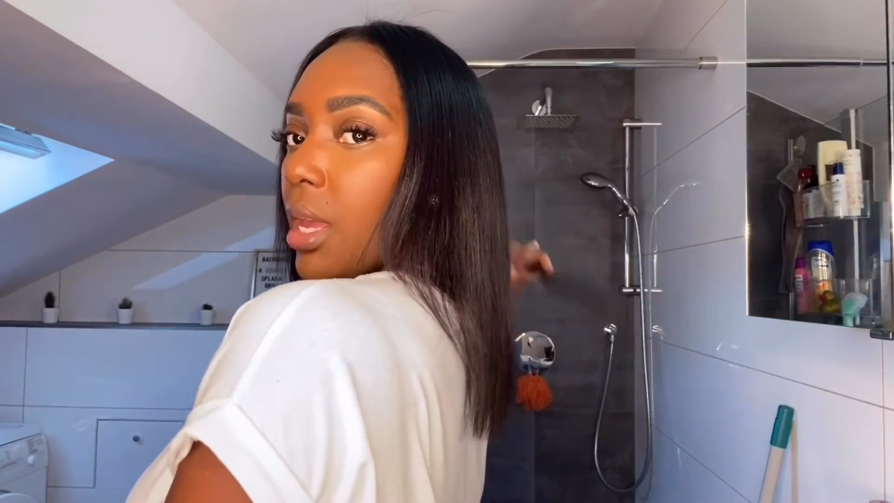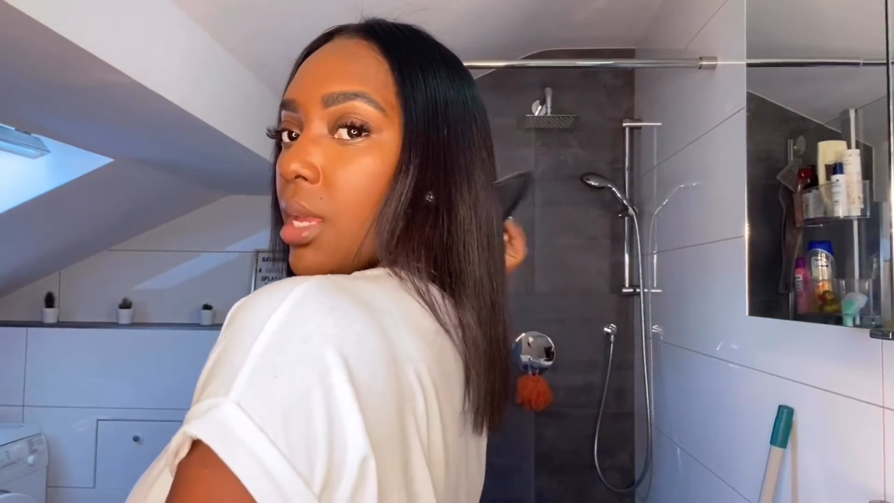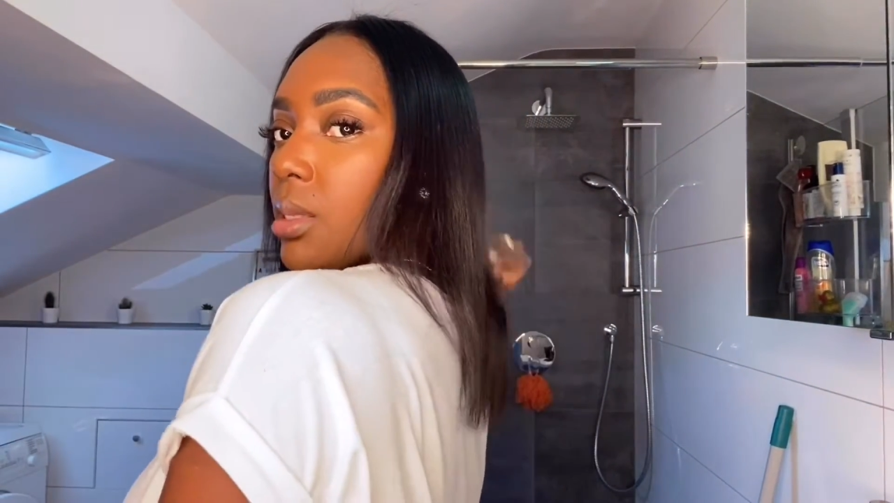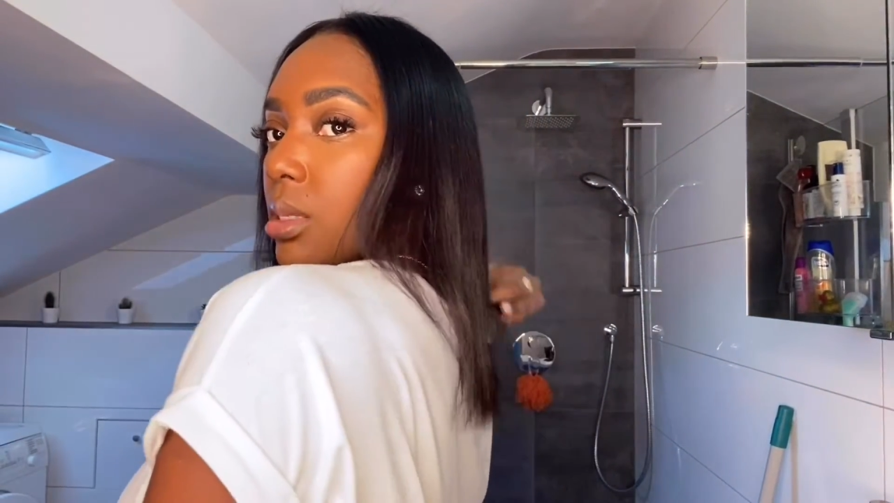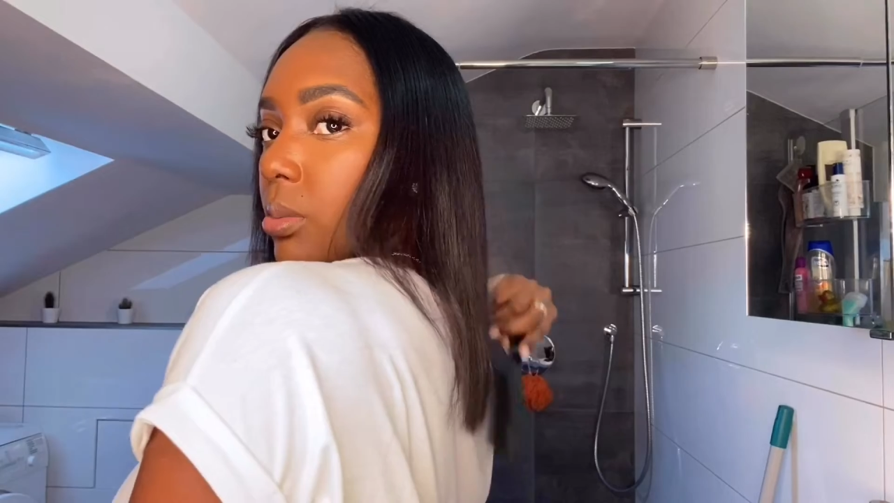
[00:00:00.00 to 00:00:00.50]

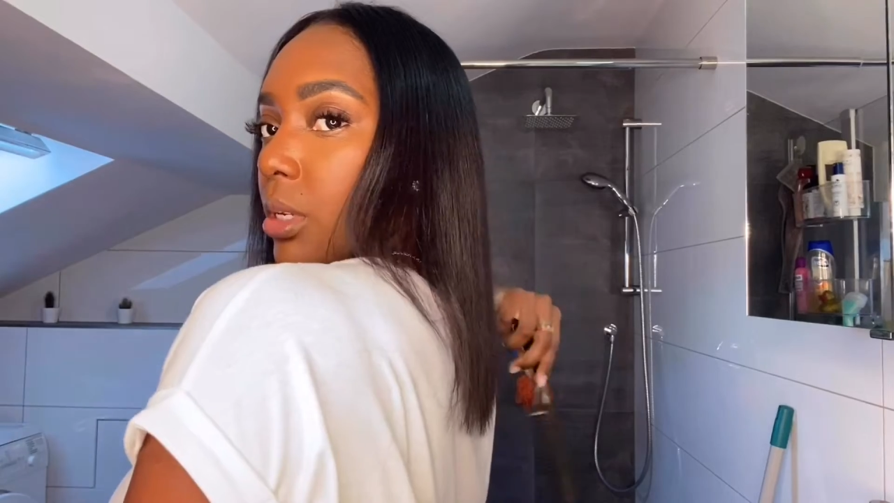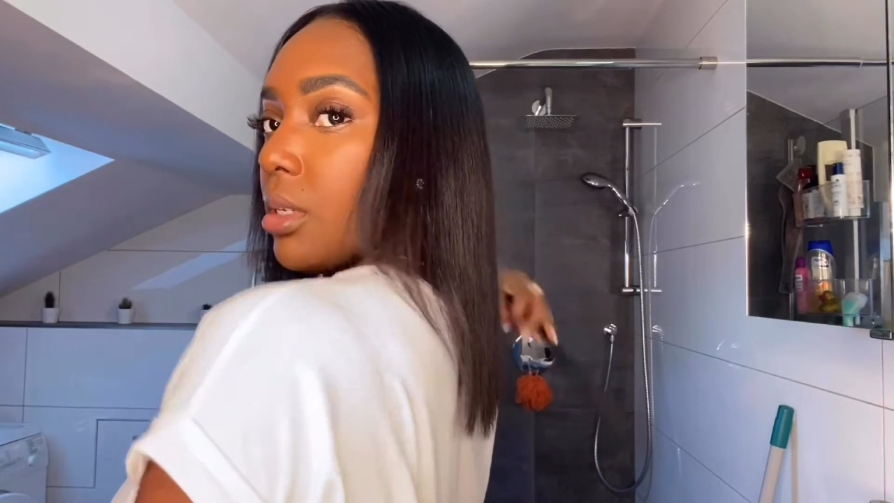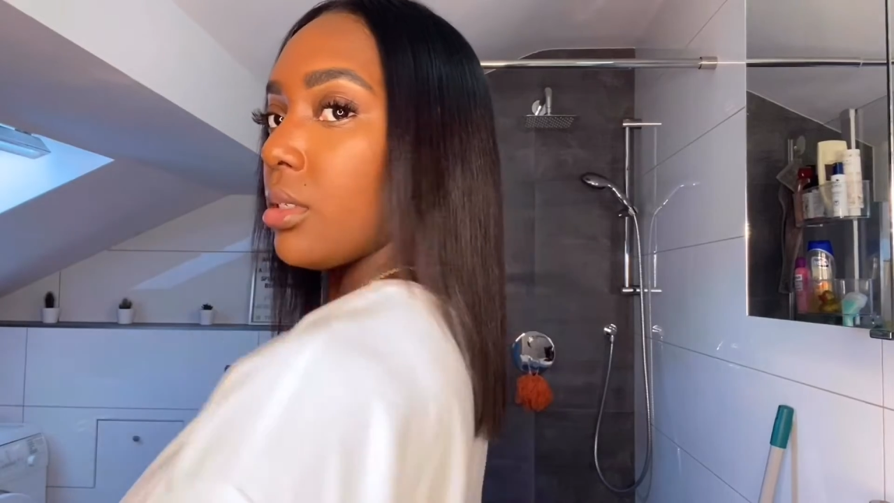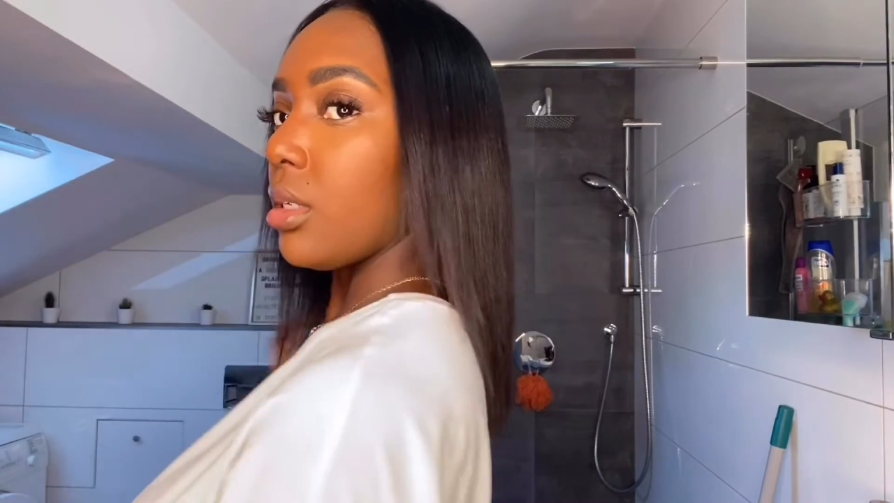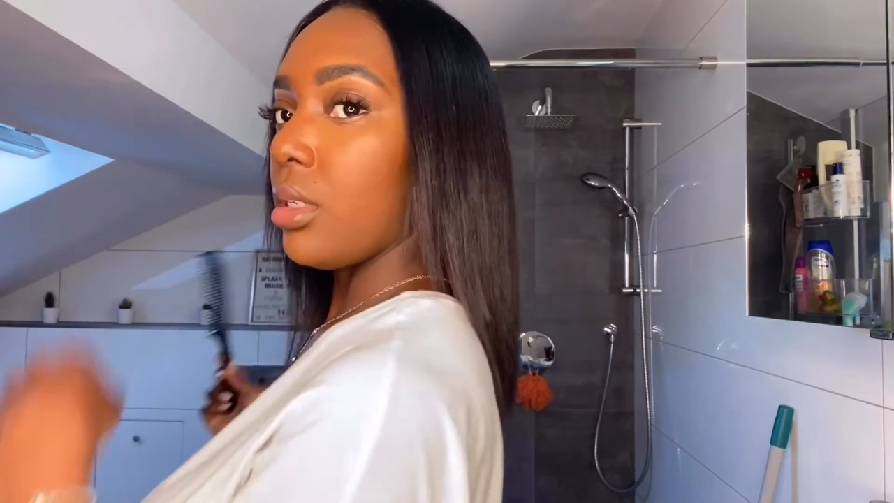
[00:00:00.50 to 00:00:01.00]
ends
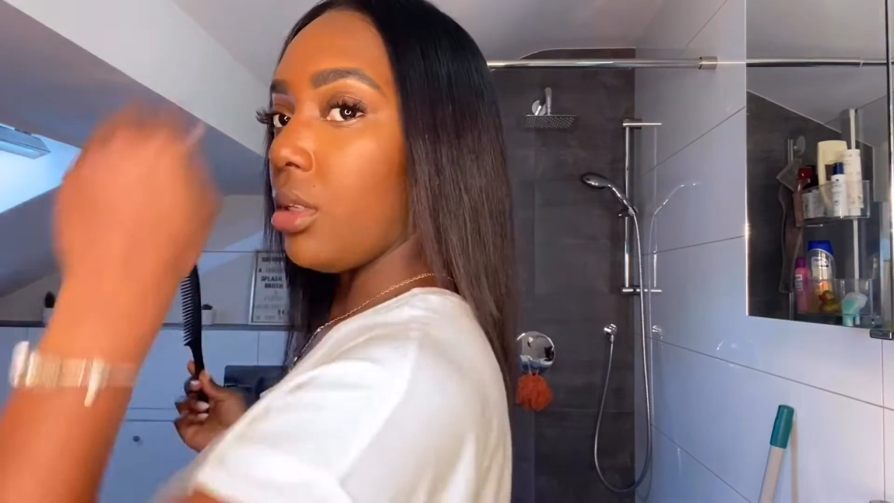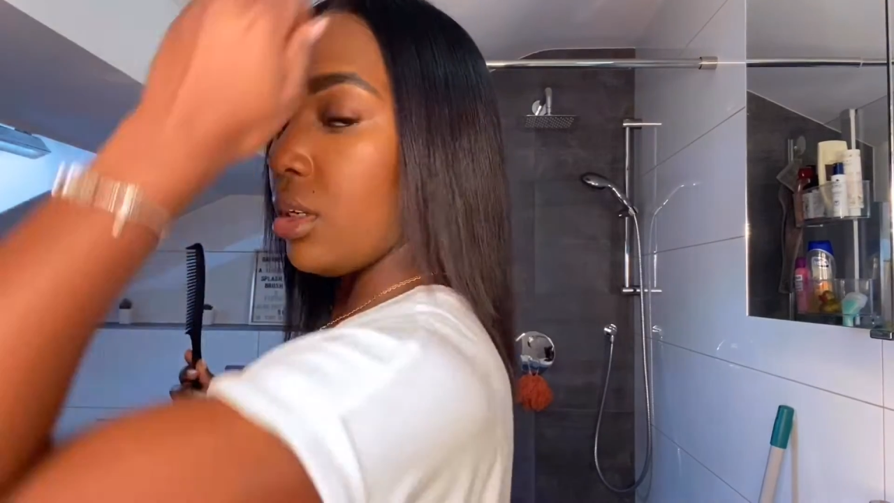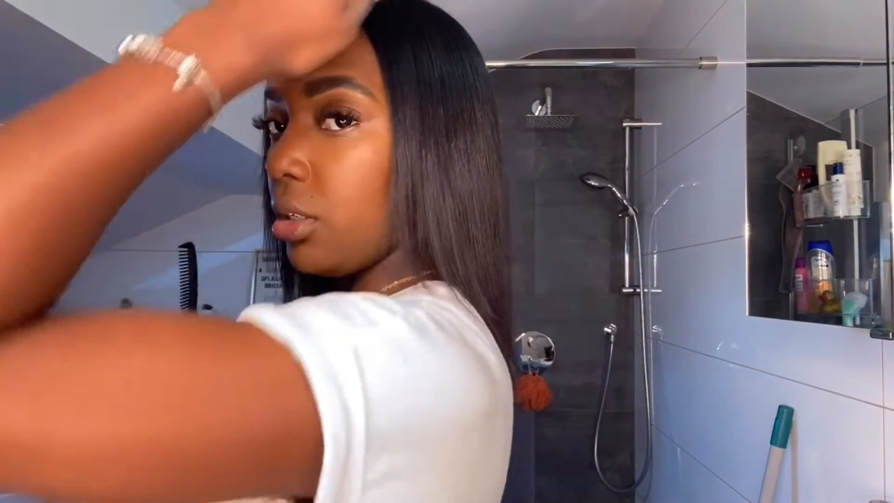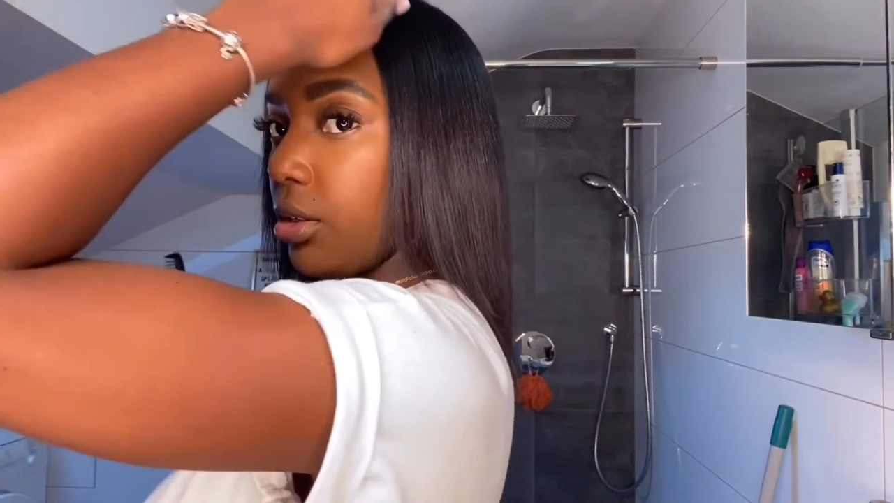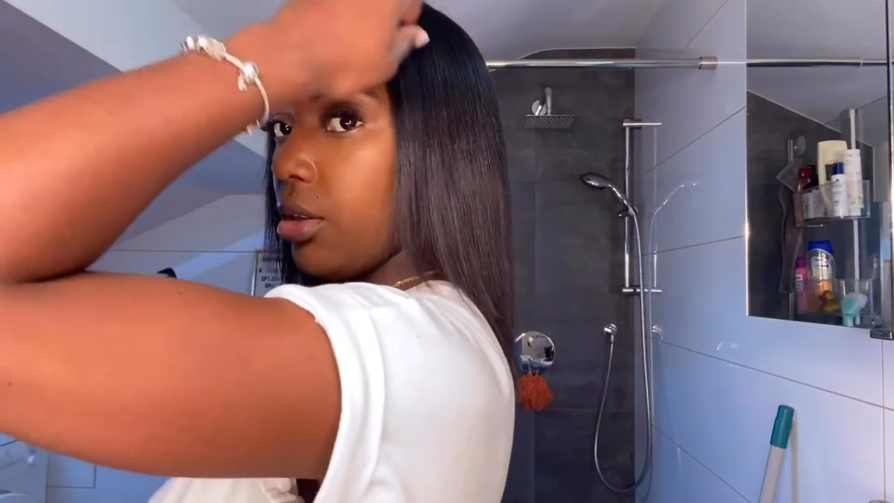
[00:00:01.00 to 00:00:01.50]
because it
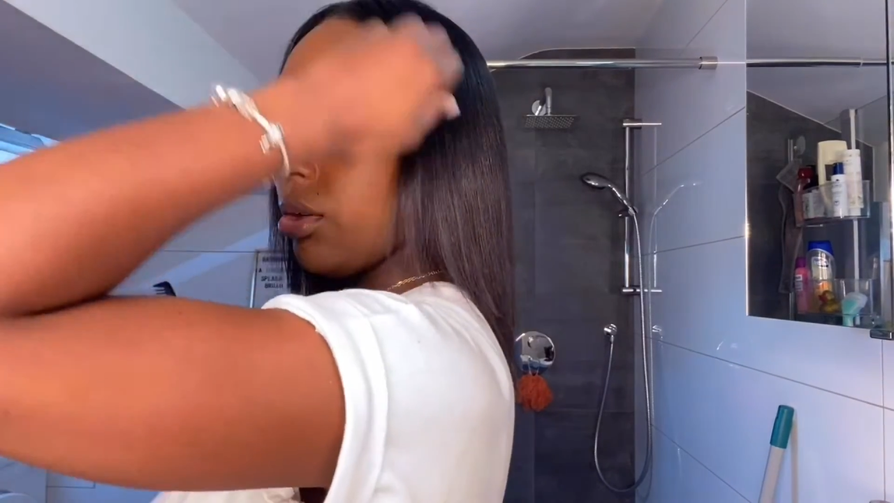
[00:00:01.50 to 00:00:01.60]
looked